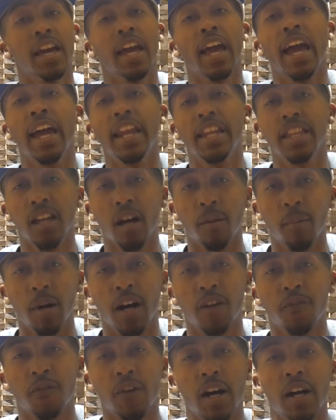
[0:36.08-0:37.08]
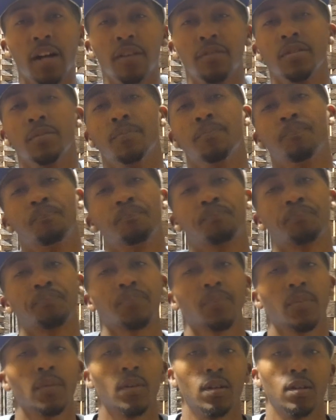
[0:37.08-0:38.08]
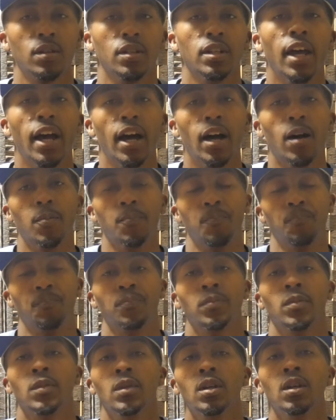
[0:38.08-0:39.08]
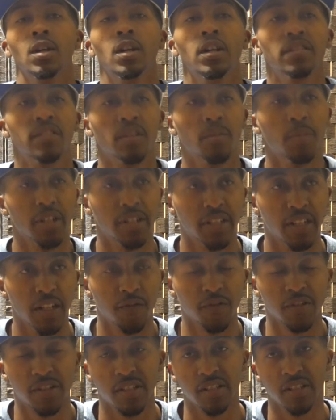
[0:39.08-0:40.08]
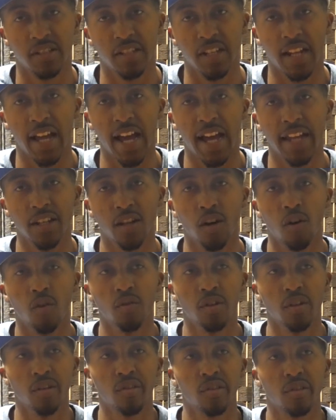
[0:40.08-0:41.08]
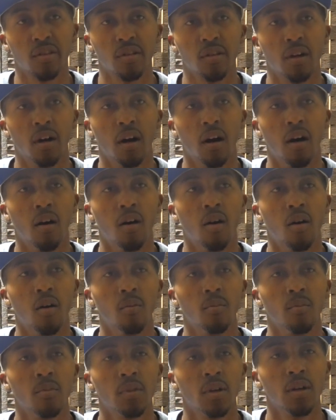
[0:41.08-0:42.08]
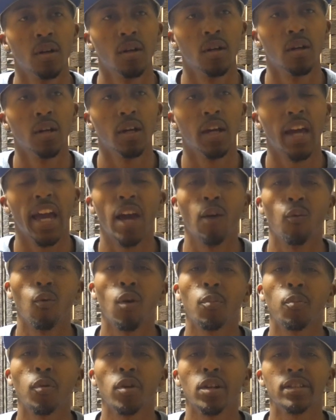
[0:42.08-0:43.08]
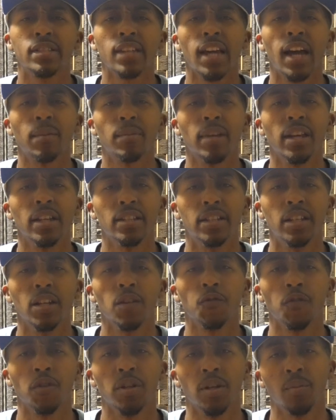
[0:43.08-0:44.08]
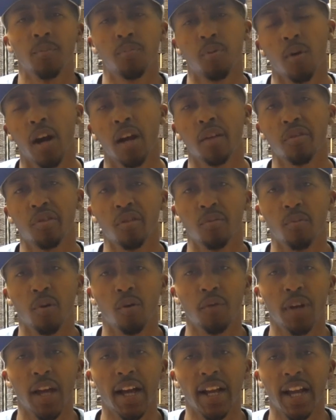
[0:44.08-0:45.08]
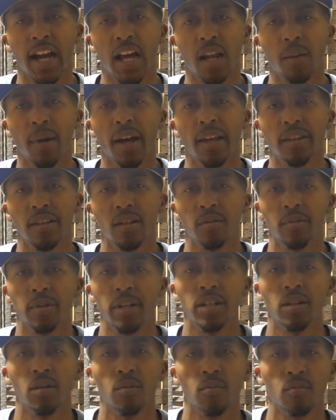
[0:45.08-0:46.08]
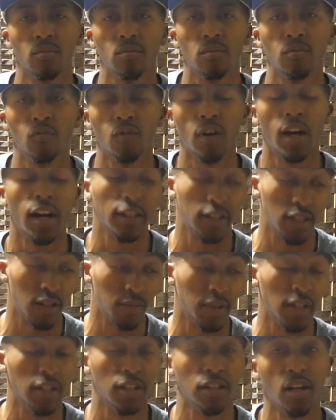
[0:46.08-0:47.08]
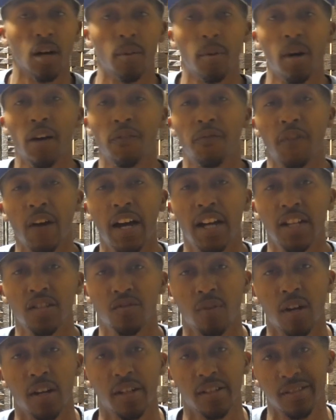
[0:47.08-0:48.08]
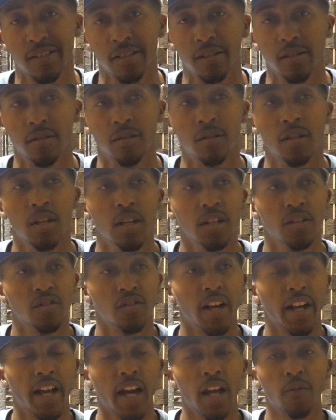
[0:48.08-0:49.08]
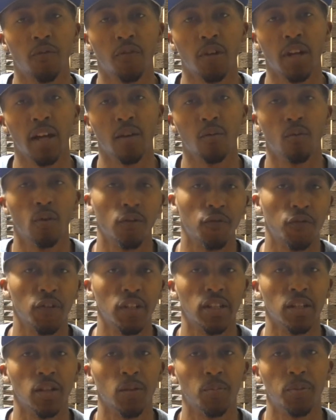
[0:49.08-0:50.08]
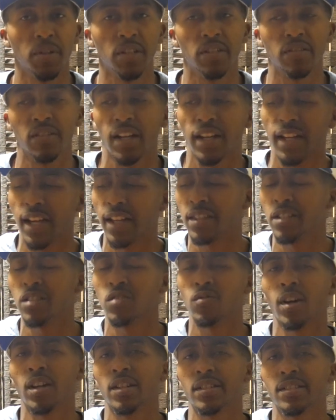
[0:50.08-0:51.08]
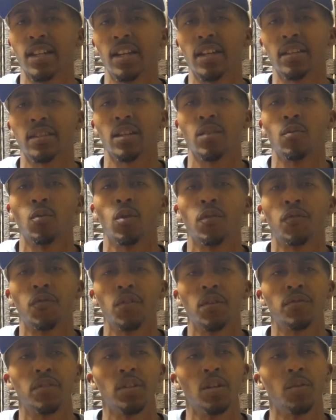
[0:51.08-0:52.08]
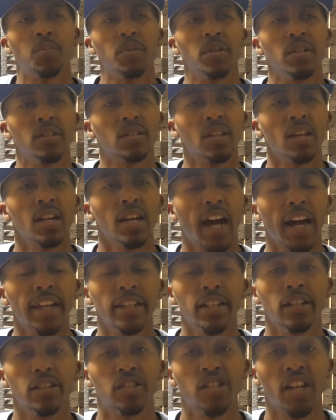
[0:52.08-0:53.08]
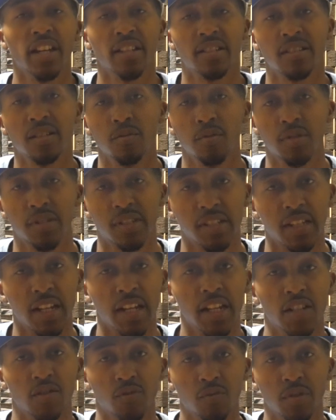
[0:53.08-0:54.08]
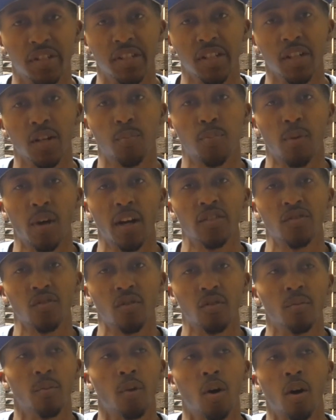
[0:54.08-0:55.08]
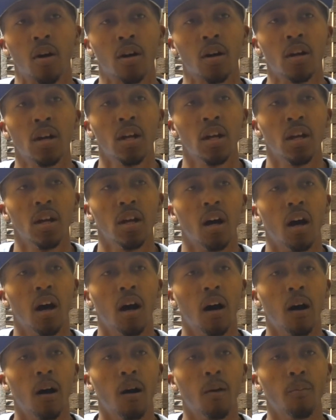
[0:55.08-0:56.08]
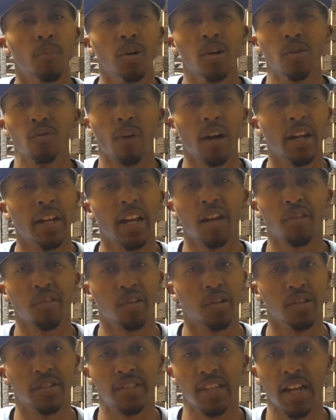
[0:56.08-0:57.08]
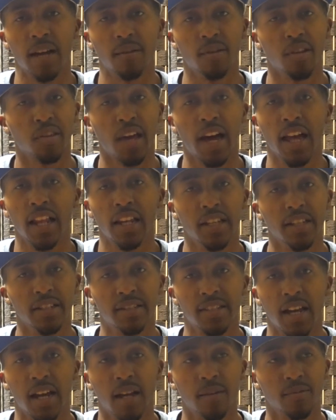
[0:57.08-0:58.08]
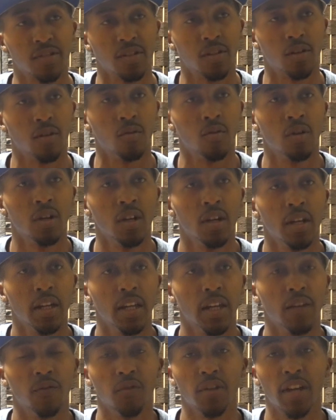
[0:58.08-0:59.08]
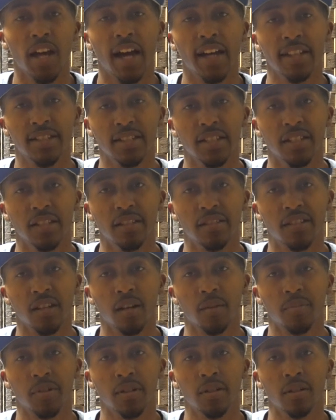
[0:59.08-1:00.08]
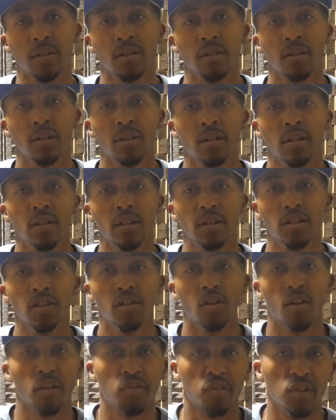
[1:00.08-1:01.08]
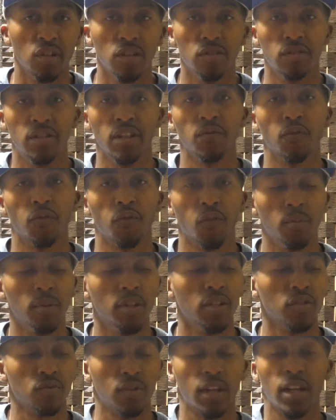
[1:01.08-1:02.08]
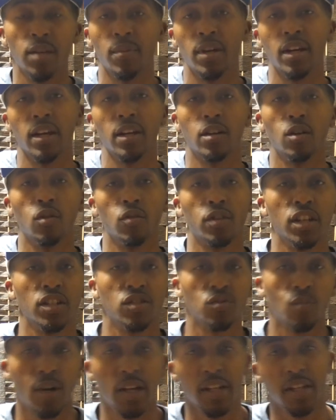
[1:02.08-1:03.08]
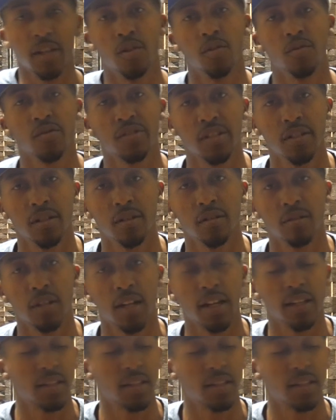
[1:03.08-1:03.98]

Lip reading: and the Yamaha Hs5s. Now, some of the differences that I noticed, at one point in time they differed in prices, but when I got them, I ended up getting the Yamaha Hs5s around the sale. So I got them for like $150 a piece, and I got these around the same thing, $150 a piece. I need to check and see what today's retail price on them are. But right now is a good time, this holiday time. So if you guys need something, you know, that's a little different from this one, hey man, go catch them while they on sale like